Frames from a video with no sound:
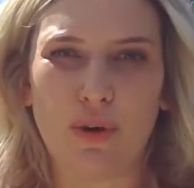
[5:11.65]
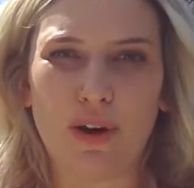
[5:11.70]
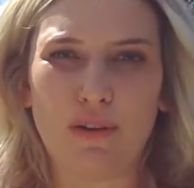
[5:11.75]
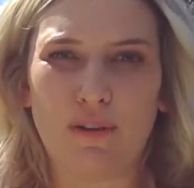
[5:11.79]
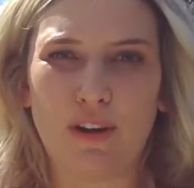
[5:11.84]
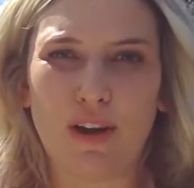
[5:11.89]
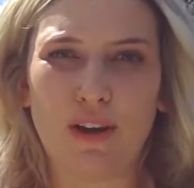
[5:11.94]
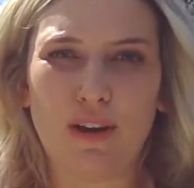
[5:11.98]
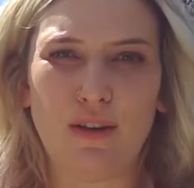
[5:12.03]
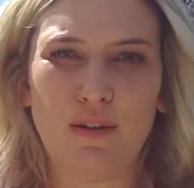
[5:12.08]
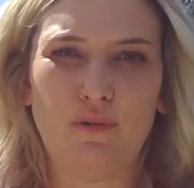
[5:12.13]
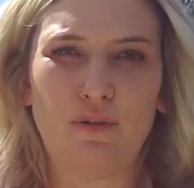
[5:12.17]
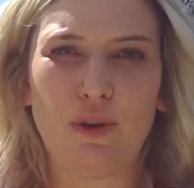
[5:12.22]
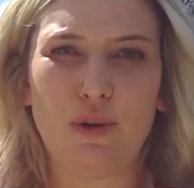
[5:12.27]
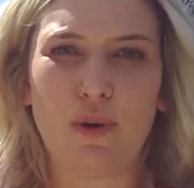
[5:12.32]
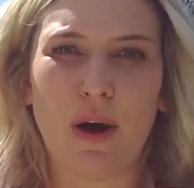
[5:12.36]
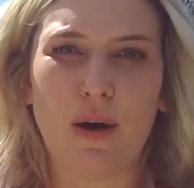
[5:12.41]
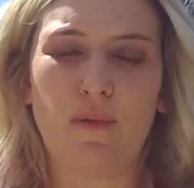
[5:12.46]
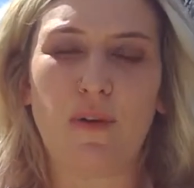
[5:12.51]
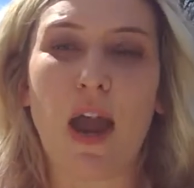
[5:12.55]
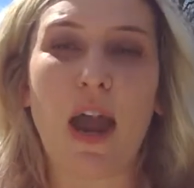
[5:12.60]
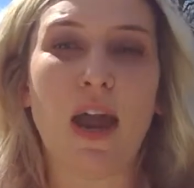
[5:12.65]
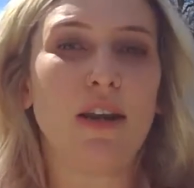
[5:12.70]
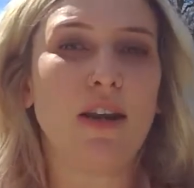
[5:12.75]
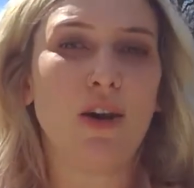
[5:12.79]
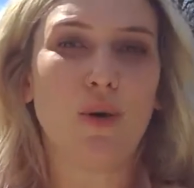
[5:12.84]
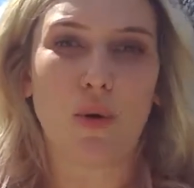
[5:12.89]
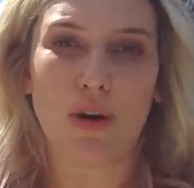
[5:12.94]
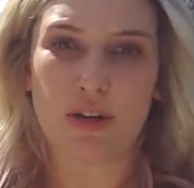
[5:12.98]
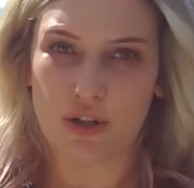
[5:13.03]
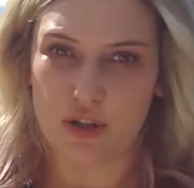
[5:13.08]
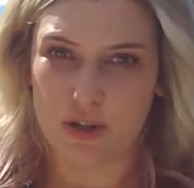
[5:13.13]
If any of you have any
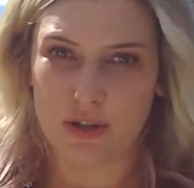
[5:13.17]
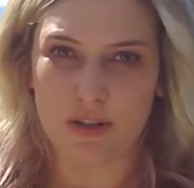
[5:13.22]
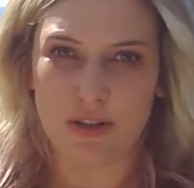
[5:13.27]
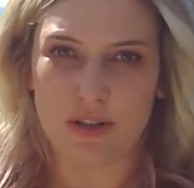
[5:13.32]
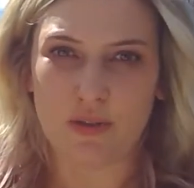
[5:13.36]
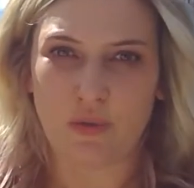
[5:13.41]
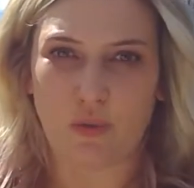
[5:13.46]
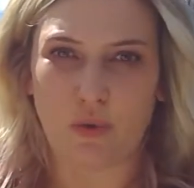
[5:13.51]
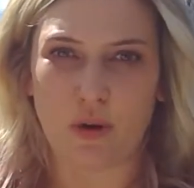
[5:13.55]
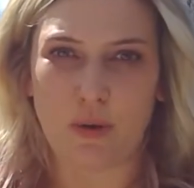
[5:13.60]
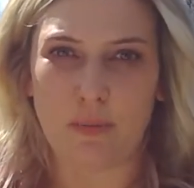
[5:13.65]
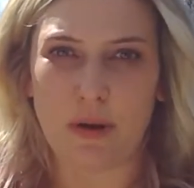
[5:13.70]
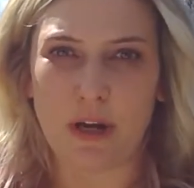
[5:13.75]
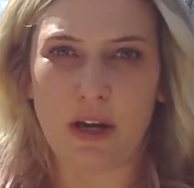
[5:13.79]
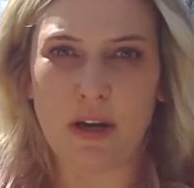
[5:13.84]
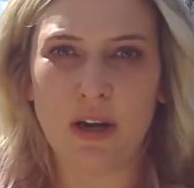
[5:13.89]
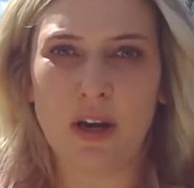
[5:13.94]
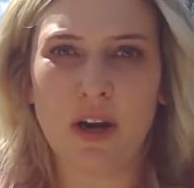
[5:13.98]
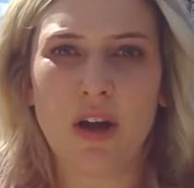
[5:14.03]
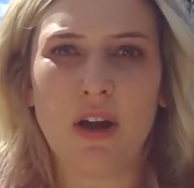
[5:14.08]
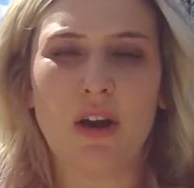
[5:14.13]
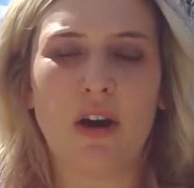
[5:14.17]
questions for me,